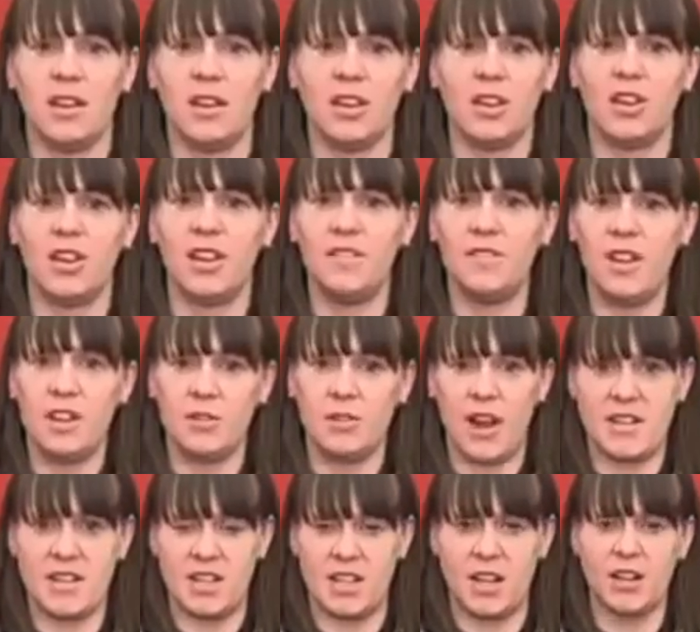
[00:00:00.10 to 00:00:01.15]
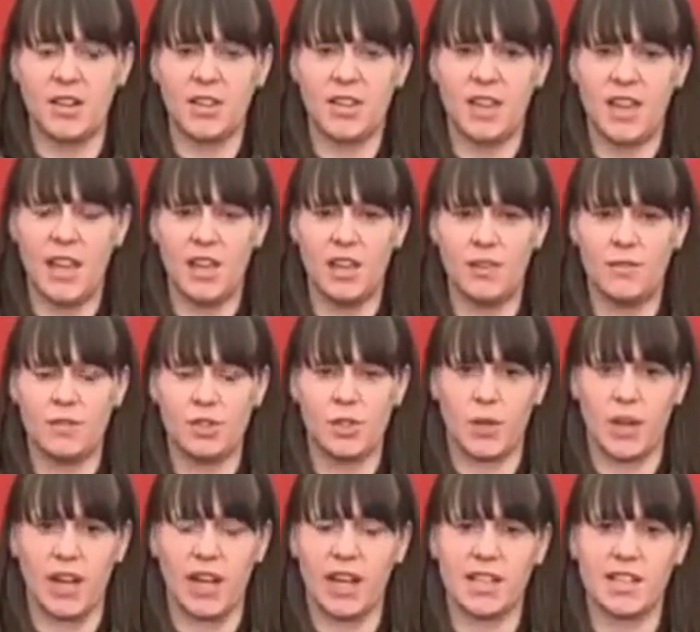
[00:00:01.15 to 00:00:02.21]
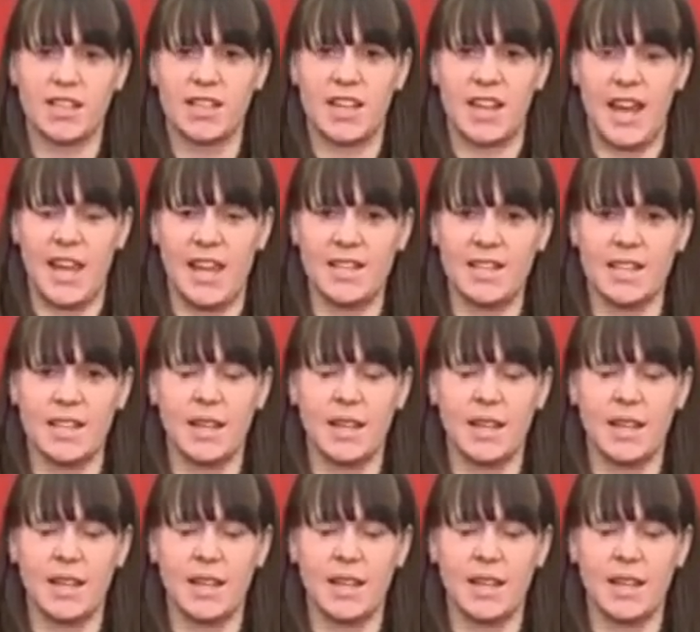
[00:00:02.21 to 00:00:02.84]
Good evening, Red Deer. Thank you for joining us tonight.